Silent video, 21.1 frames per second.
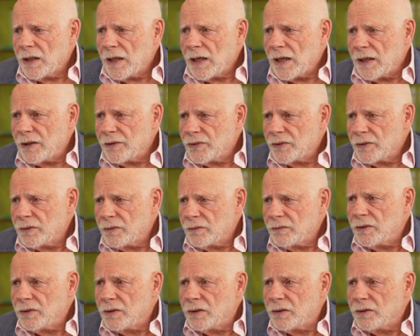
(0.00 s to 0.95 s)
has
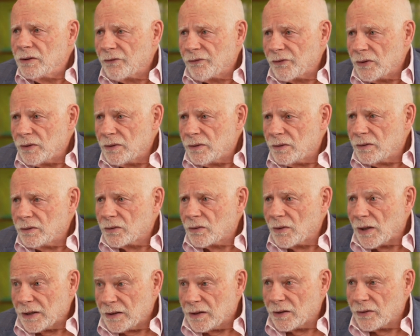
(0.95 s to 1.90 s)
different
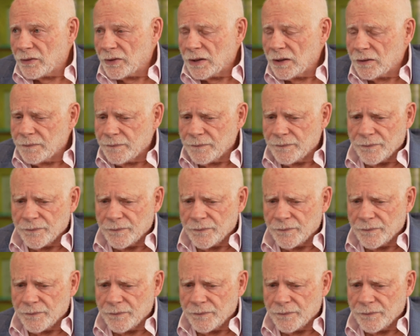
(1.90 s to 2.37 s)
criteria.